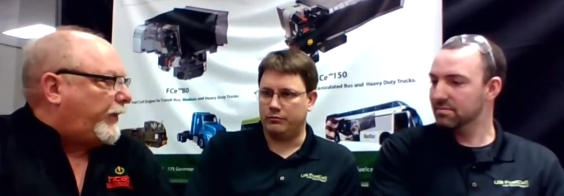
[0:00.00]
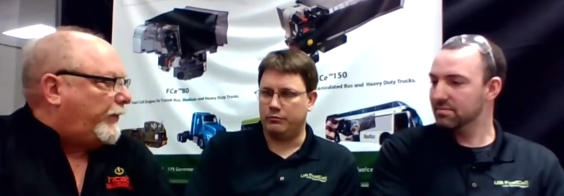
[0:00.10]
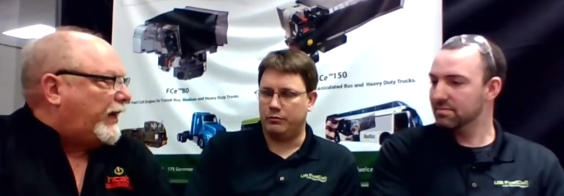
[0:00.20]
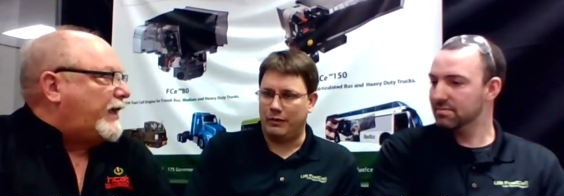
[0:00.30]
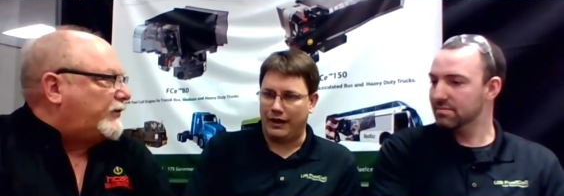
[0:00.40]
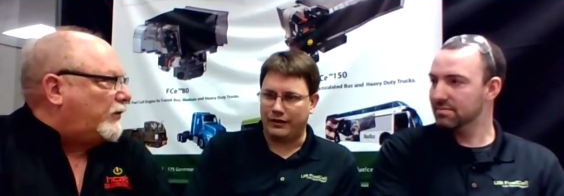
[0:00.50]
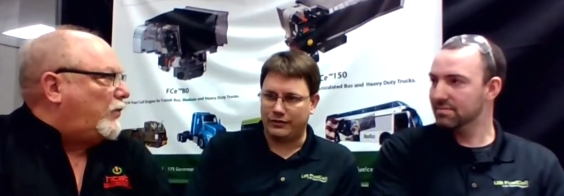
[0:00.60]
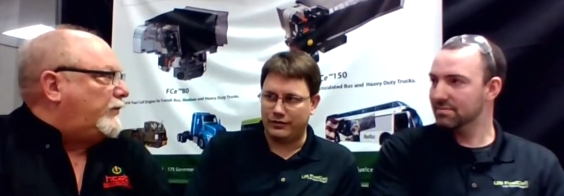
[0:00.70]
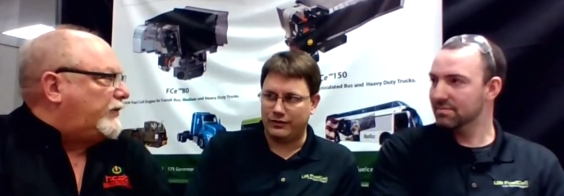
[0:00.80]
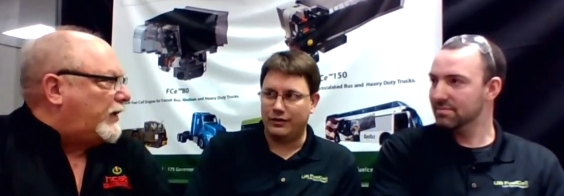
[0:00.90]
Speaker 1: as but it warms
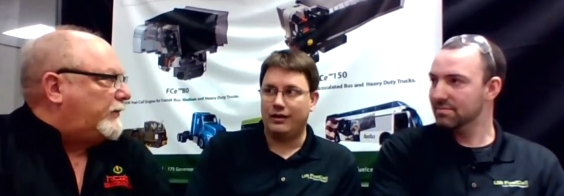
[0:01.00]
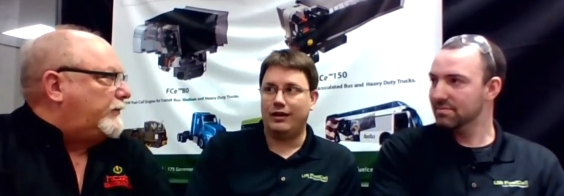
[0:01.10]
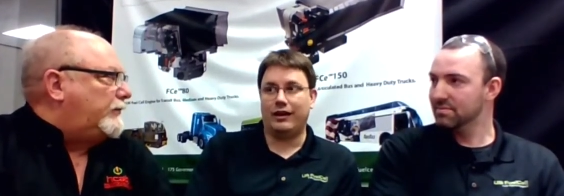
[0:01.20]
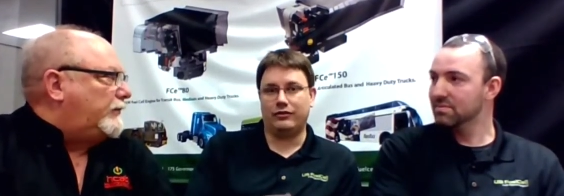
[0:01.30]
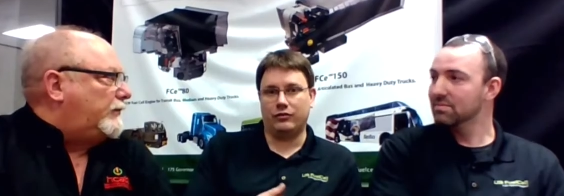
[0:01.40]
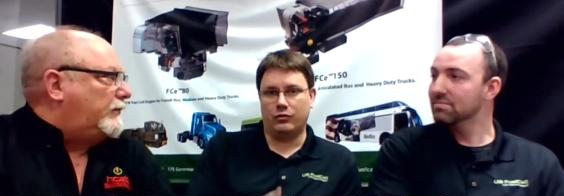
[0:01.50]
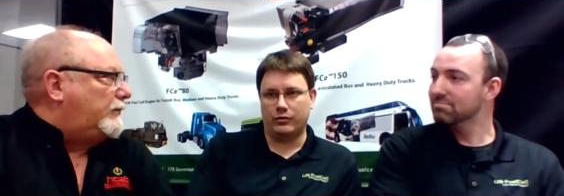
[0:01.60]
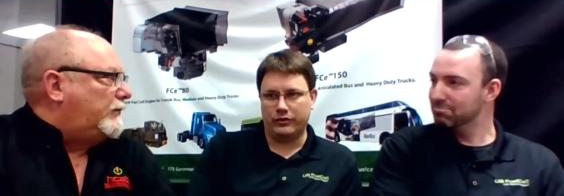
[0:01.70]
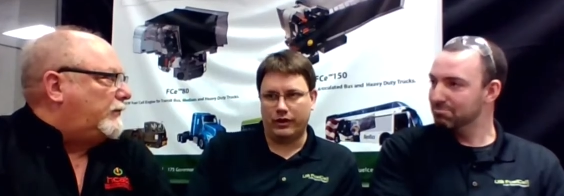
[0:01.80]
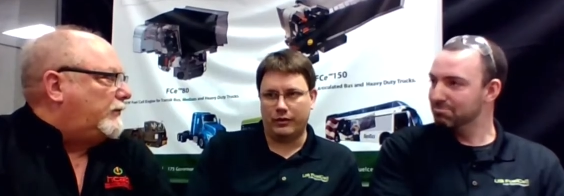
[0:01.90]
up, as it warms
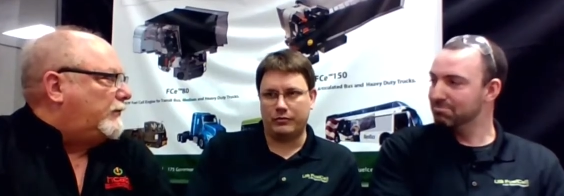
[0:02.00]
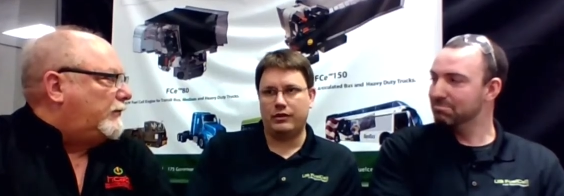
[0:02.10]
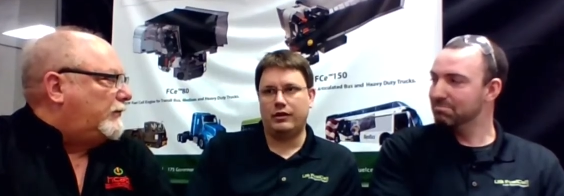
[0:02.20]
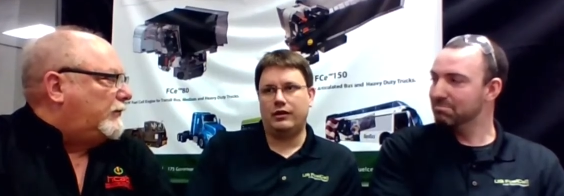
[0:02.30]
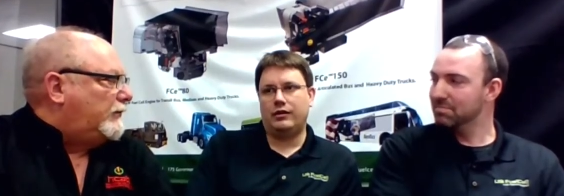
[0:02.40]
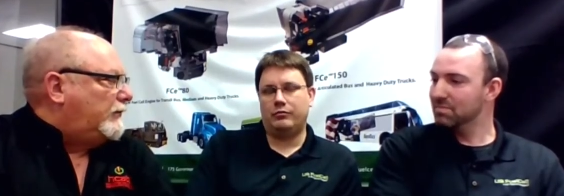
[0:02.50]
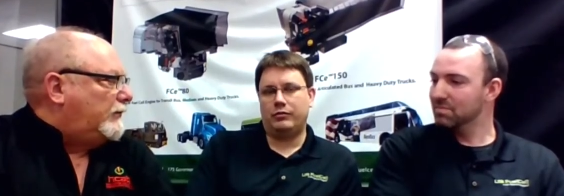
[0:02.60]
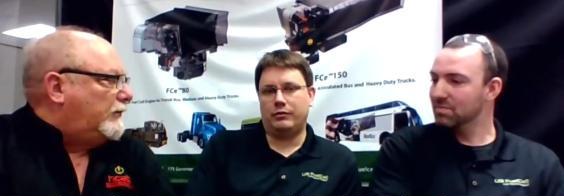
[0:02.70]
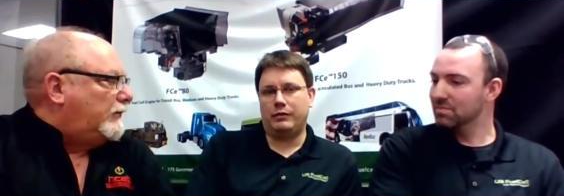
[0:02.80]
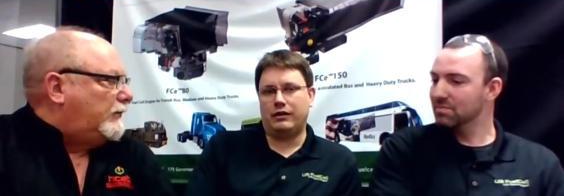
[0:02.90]
up, but
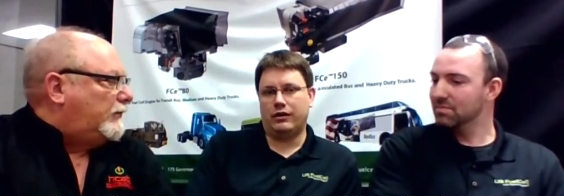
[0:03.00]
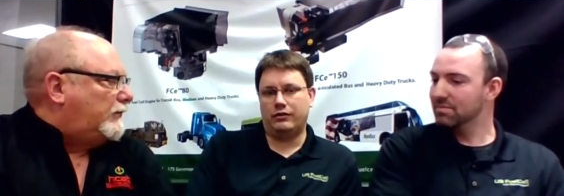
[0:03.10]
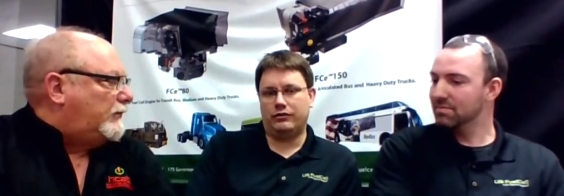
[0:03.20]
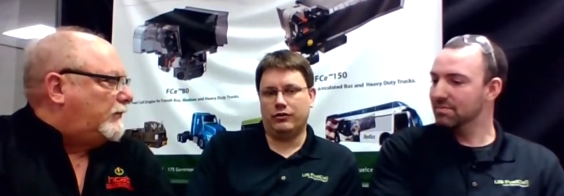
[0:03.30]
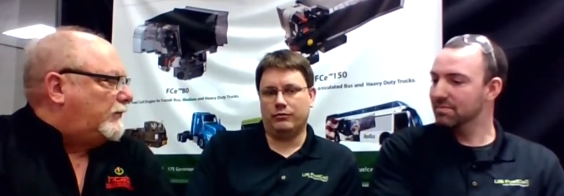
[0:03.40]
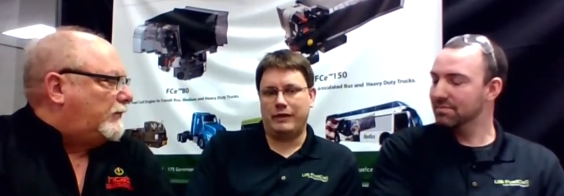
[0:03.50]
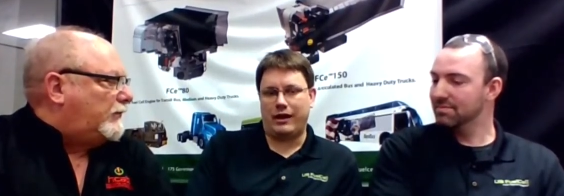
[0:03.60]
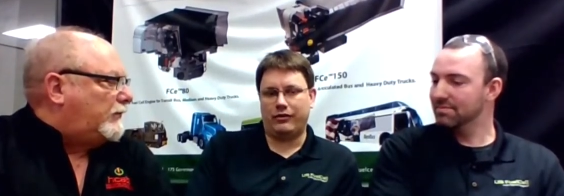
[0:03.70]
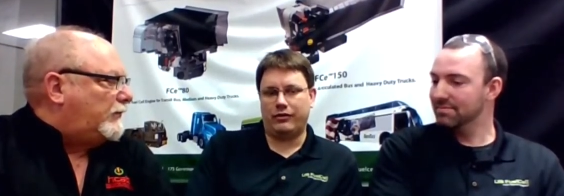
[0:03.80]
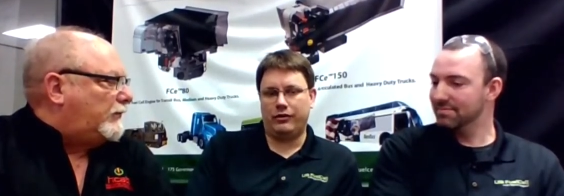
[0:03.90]
because your
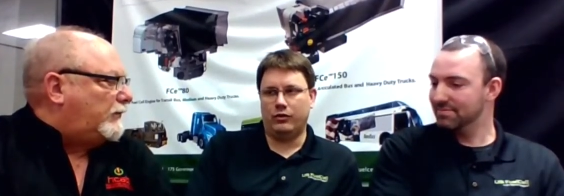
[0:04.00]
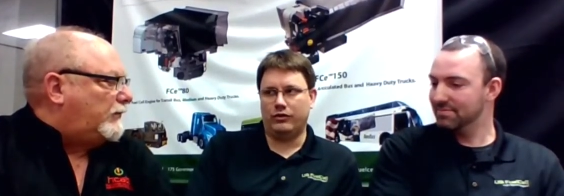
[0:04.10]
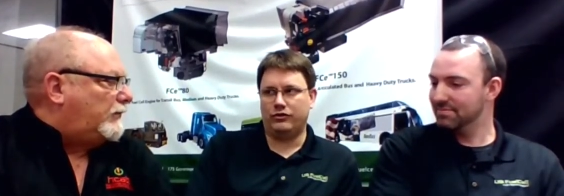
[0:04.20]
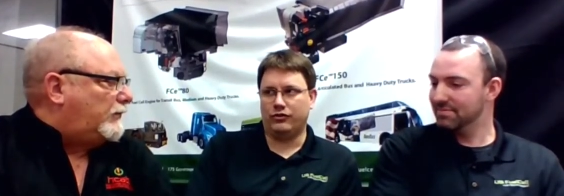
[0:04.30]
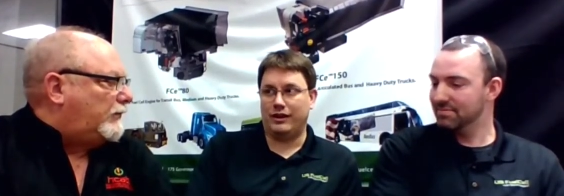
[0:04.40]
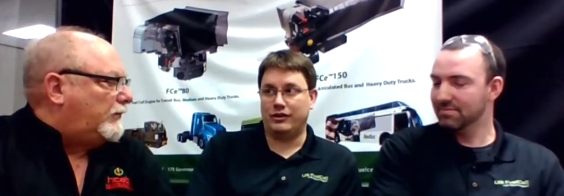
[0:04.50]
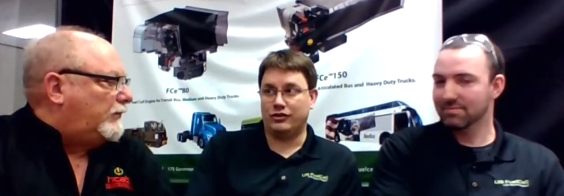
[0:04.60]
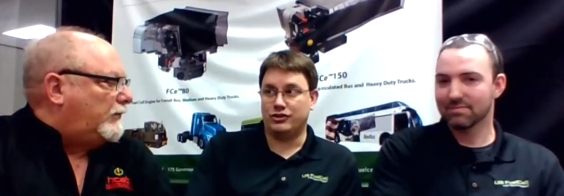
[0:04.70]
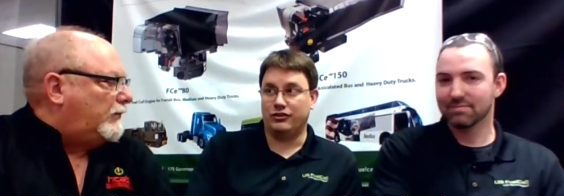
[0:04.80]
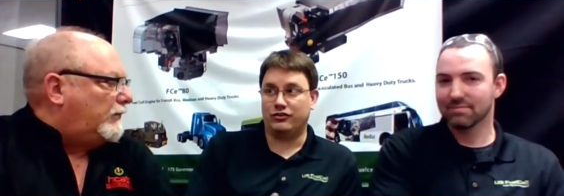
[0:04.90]
battery was your energy
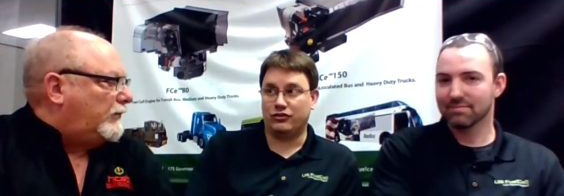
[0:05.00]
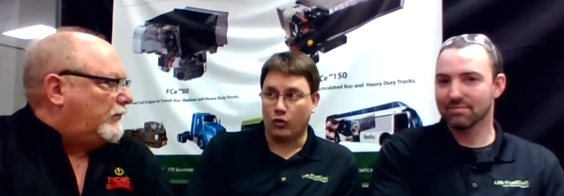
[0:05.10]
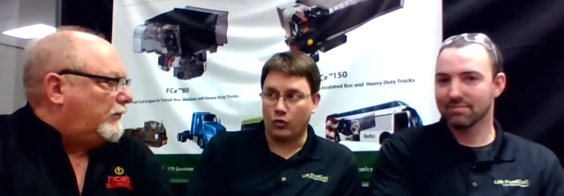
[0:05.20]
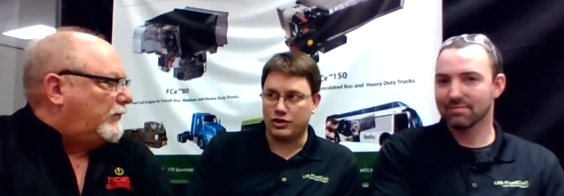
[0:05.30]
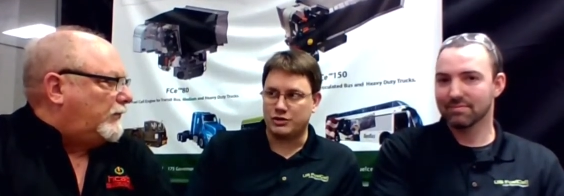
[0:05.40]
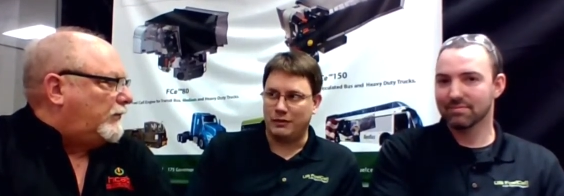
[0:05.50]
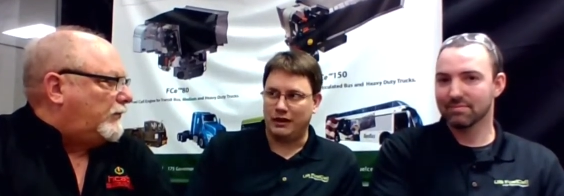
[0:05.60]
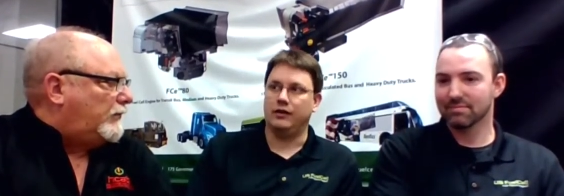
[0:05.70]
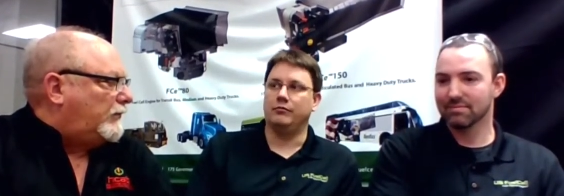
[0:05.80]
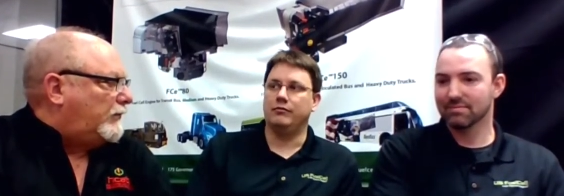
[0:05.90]
storage medium,